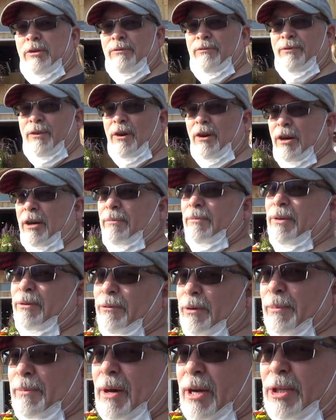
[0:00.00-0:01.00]
farm
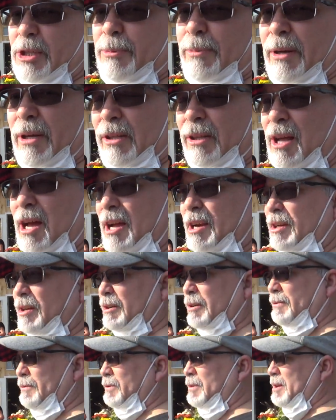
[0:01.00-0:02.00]
reminds me a lot
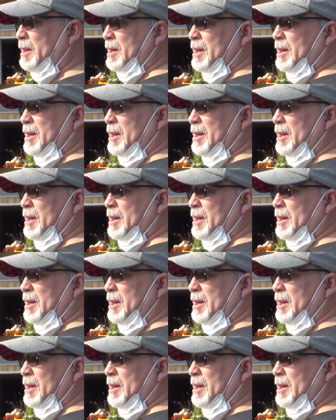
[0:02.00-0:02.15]
of